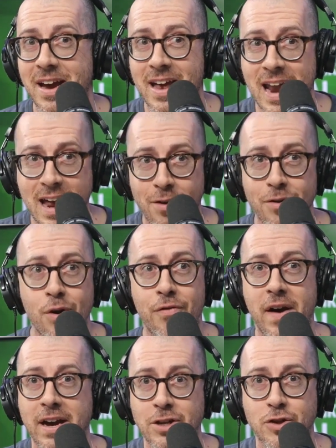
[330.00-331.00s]
and I don't know
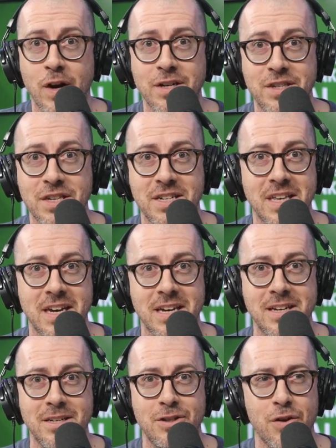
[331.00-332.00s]
if I can trust this thing.
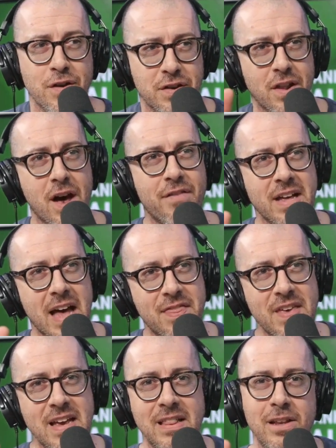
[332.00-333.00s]
So there's a lot of, like, I
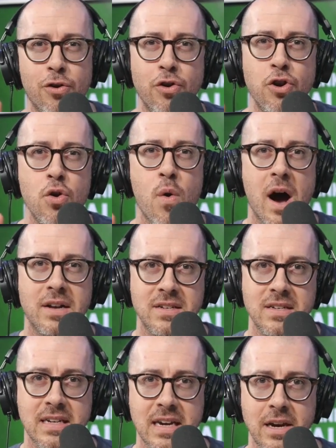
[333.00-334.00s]
think, little
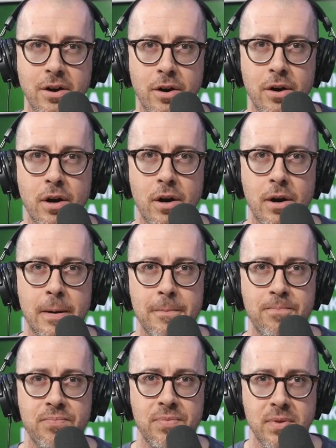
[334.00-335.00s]
nuances here
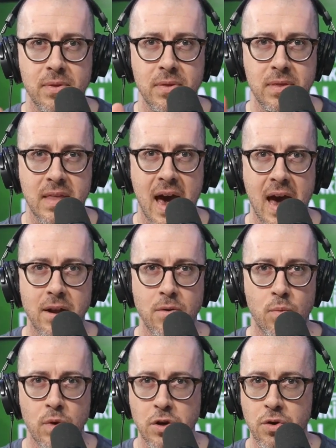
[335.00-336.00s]
that
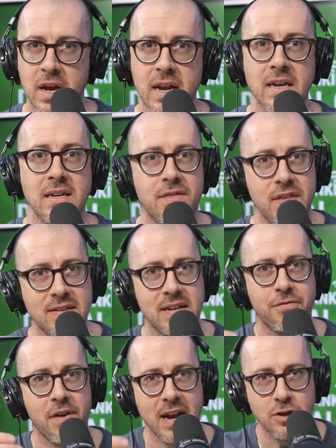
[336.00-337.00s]
when you're getting into things
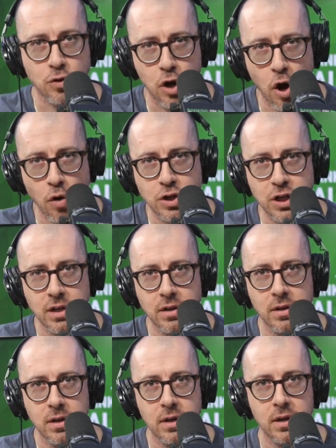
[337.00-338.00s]
like financial coaching
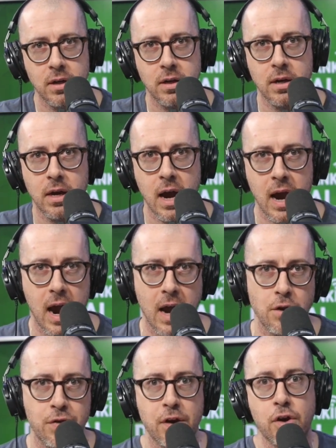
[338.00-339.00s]

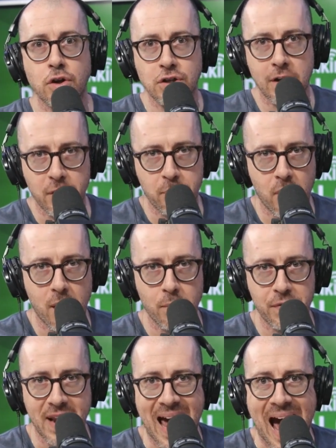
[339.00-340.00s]
and you think you're going to solve the problem
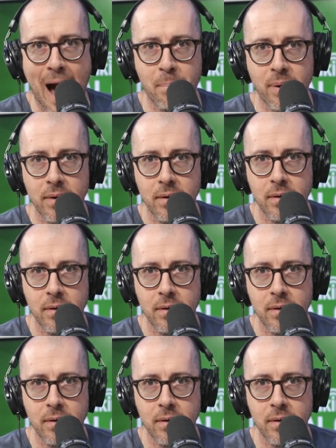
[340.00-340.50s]
with an app,